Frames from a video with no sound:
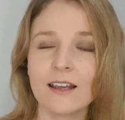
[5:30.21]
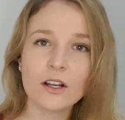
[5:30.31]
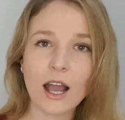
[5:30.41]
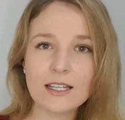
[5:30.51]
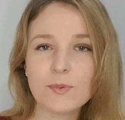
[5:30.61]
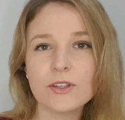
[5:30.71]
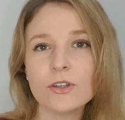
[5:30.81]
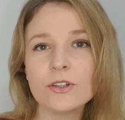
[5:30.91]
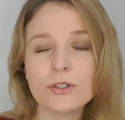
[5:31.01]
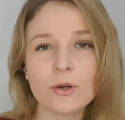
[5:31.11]
Guys, by
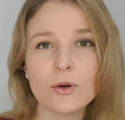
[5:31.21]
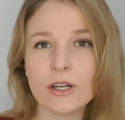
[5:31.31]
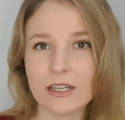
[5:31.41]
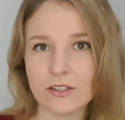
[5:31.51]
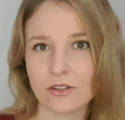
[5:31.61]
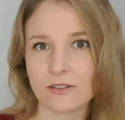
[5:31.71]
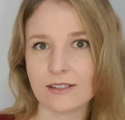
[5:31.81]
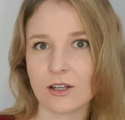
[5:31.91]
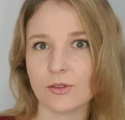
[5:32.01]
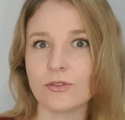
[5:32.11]
you talking to
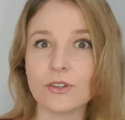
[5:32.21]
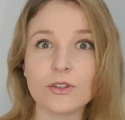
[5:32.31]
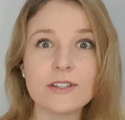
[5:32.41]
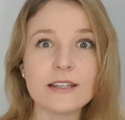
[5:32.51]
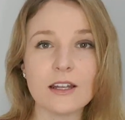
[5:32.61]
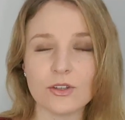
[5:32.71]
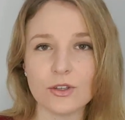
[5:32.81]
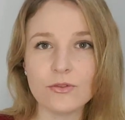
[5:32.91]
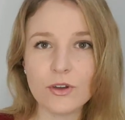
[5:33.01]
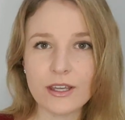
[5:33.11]
yourself, using that
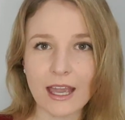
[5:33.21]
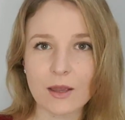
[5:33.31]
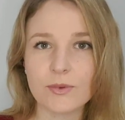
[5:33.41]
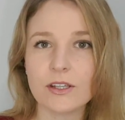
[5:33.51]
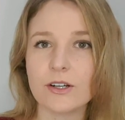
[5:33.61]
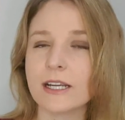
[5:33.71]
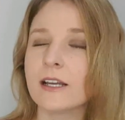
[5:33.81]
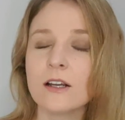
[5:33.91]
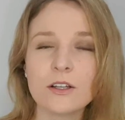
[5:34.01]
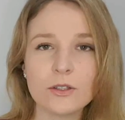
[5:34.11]
new vocabulary,
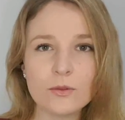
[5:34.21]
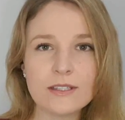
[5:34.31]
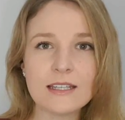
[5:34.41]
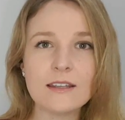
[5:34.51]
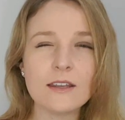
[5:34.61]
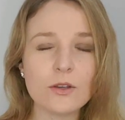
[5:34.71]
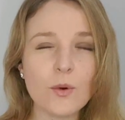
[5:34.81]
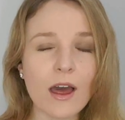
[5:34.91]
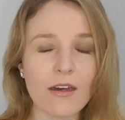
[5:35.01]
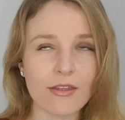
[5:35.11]
you'll see that you
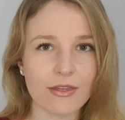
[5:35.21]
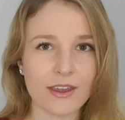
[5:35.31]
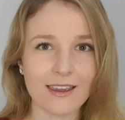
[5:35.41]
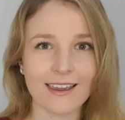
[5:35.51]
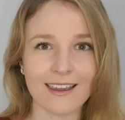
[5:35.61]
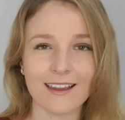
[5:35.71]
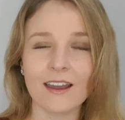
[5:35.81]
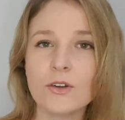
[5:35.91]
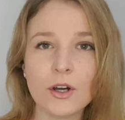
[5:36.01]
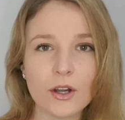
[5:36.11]
are thinking.
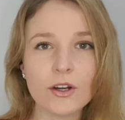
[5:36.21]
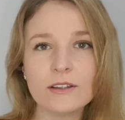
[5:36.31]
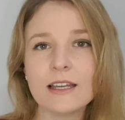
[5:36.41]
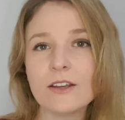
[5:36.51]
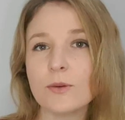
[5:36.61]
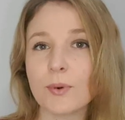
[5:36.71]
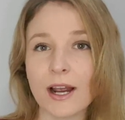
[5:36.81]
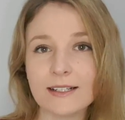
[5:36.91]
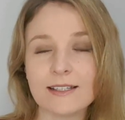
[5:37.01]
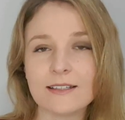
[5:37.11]
Not only are you
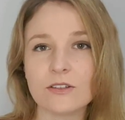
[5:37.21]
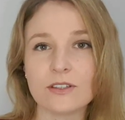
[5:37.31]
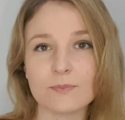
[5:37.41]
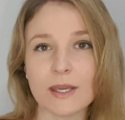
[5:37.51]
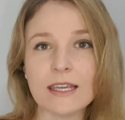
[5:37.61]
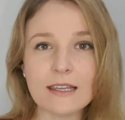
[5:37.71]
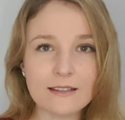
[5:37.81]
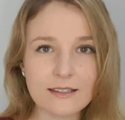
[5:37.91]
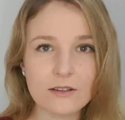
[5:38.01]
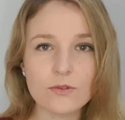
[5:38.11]
practicing your speaking
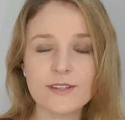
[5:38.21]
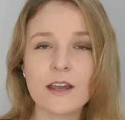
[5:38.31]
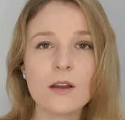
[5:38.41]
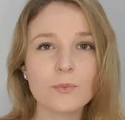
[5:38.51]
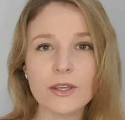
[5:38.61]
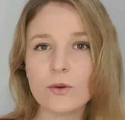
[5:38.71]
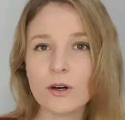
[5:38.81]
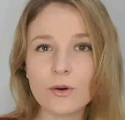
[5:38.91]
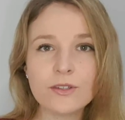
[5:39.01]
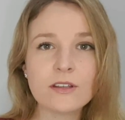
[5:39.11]
skills, but you are
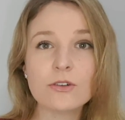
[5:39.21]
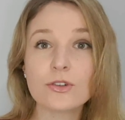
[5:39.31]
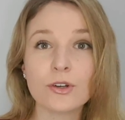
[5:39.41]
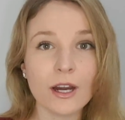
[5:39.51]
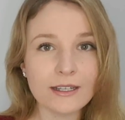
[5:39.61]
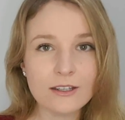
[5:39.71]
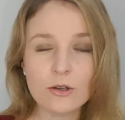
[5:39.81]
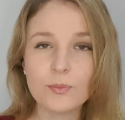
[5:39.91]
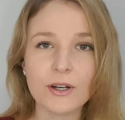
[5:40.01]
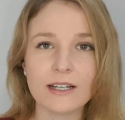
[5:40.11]
also training your
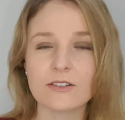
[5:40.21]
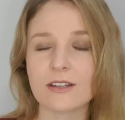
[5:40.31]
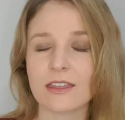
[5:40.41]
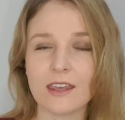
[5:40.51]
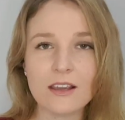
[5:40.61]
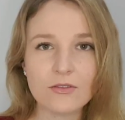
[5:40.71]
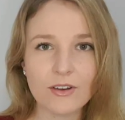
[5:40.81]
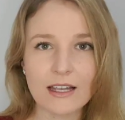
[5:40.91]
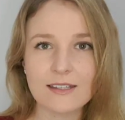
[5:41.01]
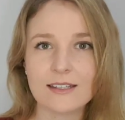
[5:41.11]
brain to think
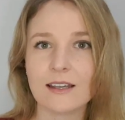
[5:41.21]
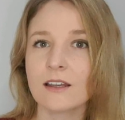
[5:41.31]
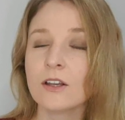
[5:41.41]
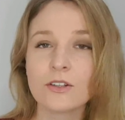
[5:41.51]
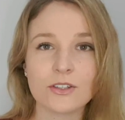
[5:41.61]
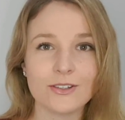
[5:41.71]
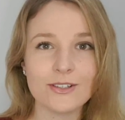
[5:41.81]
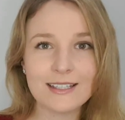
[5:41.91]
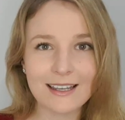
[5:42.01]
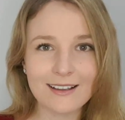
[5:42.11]
faster, to
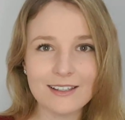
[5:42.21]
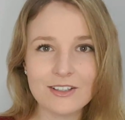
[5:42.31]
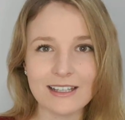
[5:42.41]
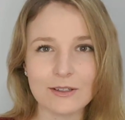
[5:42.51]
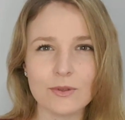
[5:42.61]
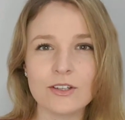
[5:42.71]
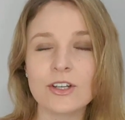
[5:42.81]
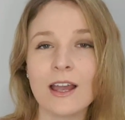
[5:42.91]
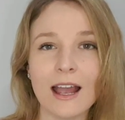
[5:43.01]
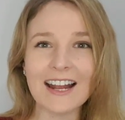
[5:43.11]
use the English language,
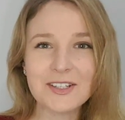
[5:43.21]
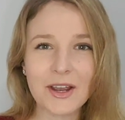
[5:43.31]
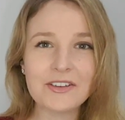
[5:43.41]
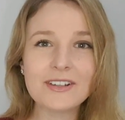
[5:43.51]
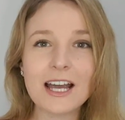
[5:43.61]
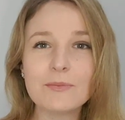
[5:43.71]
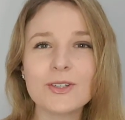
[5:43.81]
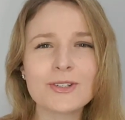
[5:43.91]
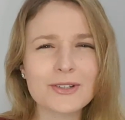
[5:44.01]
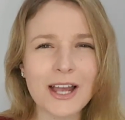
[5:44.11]
and to overcome your
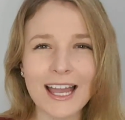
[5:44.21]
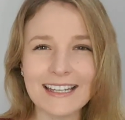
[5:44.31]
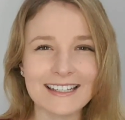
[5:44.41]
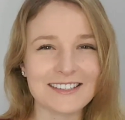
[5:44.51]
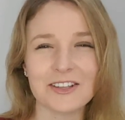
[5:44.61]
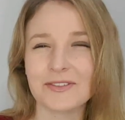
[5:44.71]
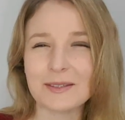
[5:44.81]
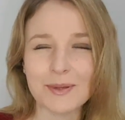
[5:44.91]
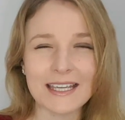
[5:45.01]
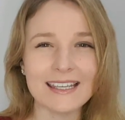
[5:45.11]
shyness of
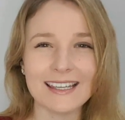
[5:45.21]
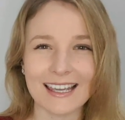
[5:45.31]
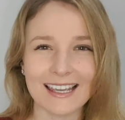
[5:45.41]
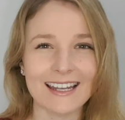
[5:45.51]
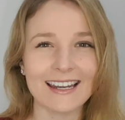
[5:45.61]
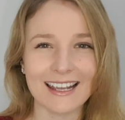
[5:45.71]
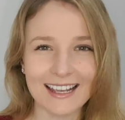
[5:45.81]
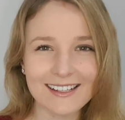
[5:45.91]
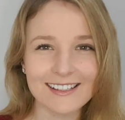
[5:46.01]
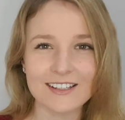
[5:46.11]
speaking in
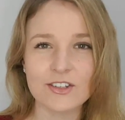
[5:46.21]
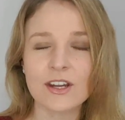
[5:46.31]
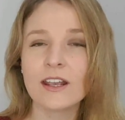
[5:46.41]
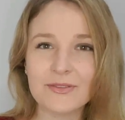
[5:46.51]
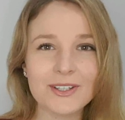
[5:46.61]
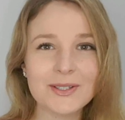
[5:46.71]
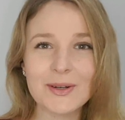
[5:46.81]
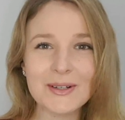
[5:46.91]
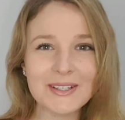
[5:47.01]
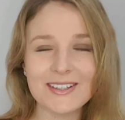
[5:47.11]
English. If you
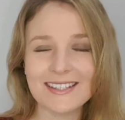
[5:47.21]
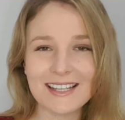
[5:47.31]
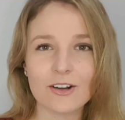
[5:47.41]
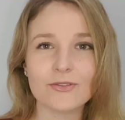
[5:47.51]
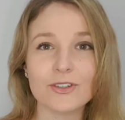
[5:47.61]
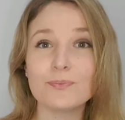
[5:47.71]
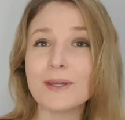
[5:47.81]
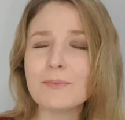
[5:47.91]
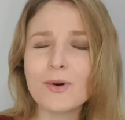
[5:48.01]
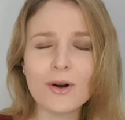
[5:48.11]
talk to yourself, you'll be
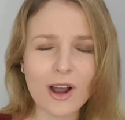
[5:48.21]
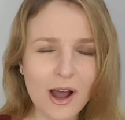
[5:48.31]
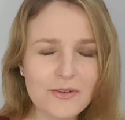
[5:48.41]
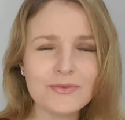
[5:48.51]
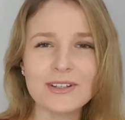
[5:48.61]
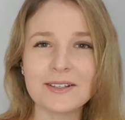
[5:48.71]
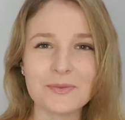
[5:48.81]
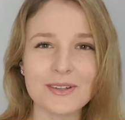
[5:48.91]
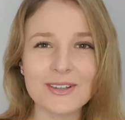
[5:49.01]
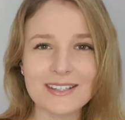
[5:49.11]
more confident
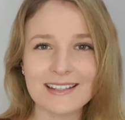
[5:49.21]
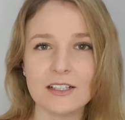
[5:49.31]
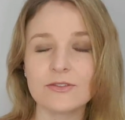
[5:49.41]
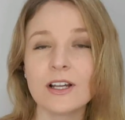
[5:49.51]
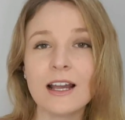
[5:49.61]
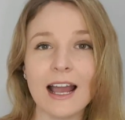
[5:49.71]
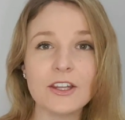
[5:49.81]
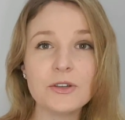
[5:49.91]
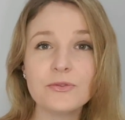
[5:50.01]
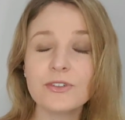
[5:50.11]
with yourself
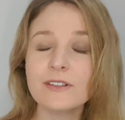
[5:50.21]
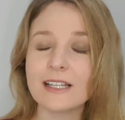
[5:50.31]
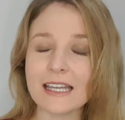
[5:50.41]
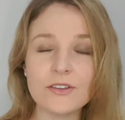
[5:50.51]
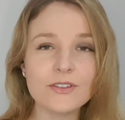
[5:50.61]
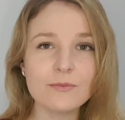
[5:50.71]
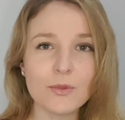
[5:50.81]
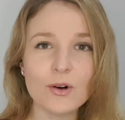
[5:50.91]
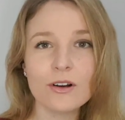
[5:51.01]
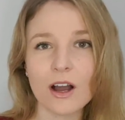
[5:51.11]
and you'll feel even
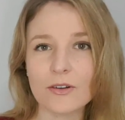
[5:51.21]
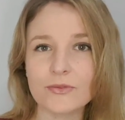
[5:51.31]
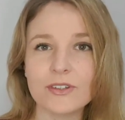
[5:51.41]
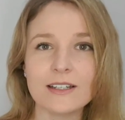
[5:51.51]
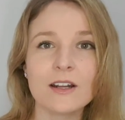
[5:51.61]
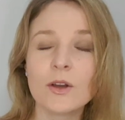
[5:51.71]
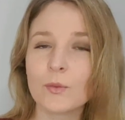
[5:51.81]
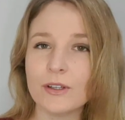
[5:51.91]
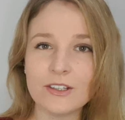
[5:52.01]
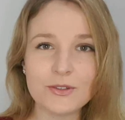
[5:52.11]
more confident
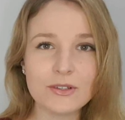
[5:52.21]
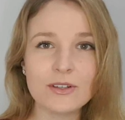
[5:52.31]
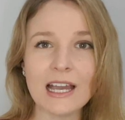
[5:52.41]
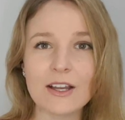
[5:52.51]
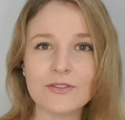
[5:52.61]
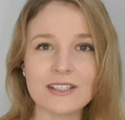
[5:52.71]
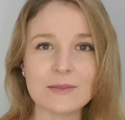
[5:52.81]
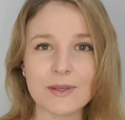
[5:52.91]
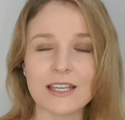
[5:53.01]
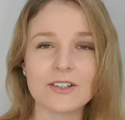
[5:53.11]
when you do have to
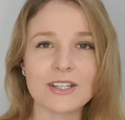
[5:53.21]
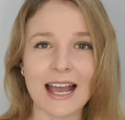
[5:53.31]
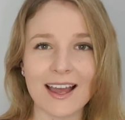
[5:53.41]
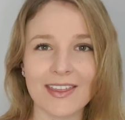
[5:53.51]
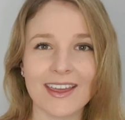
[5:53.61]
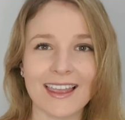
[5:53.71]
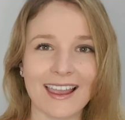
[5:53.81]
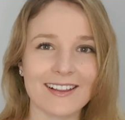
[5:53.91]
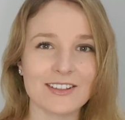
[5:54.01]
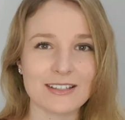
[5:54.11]
speak to other
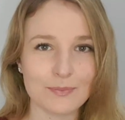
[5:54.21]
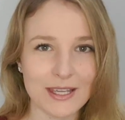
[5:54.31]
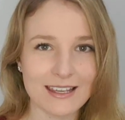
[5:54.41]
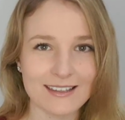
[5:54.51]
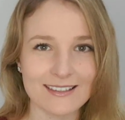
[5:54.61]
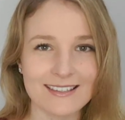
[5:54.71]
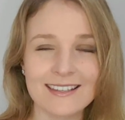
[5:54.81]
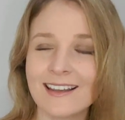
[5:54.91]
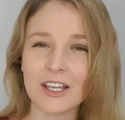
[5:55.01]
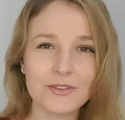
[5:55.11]
English speakers.
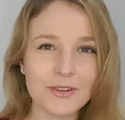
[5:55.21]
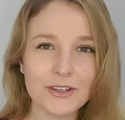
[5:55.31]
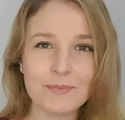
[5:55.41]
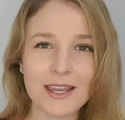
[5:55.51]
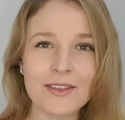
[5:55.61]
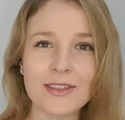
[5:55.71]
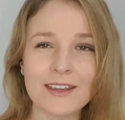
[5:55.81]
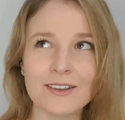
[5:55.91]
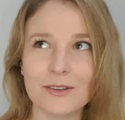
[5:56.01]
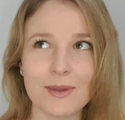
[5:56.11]
Even though you may
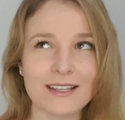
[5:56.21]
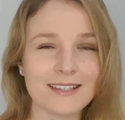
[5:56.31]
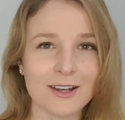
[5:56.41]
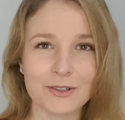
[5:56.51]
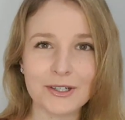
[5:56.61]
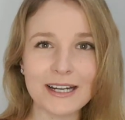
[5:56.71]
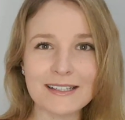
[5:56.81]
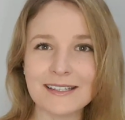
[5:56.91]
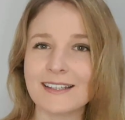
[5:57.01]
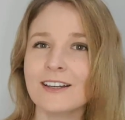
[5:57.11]
think you may sound
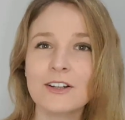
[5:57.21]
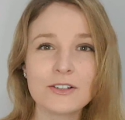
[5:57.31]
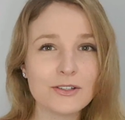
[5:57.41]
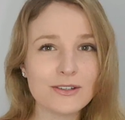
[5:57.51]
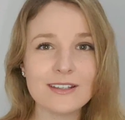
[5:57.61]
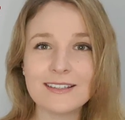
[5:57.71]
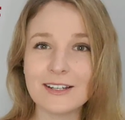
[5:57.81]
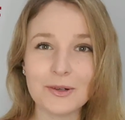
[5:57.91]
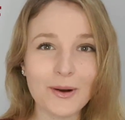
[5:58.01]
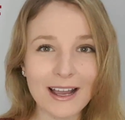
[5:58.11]
crazy, do this in a
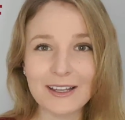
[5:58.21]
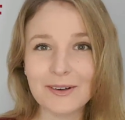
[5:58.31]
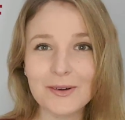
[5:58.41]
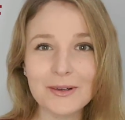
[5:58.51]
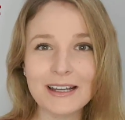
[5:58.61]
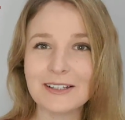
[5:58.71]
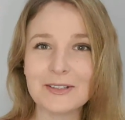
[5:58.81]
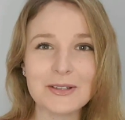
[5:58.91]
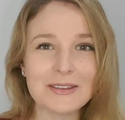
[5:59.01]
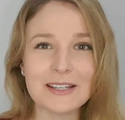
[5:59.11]
quiet corner,
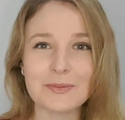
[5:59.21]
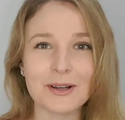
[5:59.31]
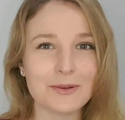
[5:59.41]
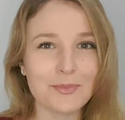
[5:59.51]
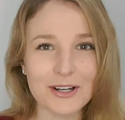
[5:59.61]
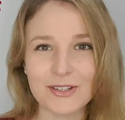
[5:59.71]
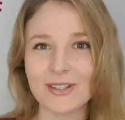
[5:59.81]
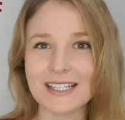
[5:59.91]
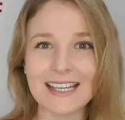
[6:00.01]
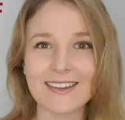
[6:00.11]
do this while you're brushing
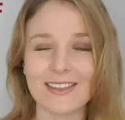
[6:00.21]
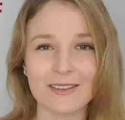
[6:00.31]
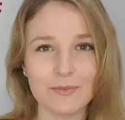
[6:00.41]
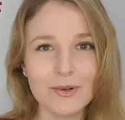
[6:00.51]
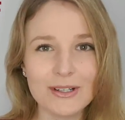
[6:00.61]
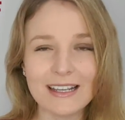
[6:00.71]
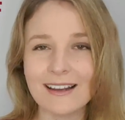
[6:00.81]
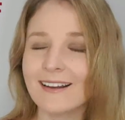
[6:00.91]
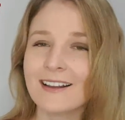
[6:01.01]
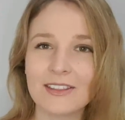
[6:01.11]
your teeth in the
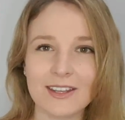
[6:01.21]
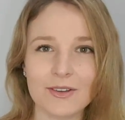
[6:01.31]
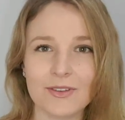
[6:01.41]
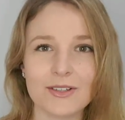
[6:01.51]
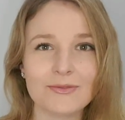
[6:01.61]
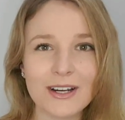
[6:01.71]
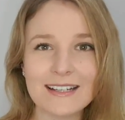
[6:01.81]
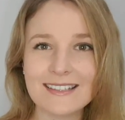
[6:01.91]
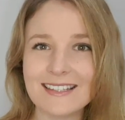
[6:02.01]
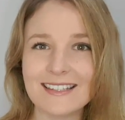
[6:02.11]
morning, think of those
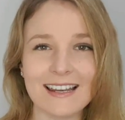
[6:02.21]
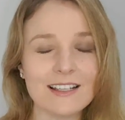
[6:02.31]
phrases and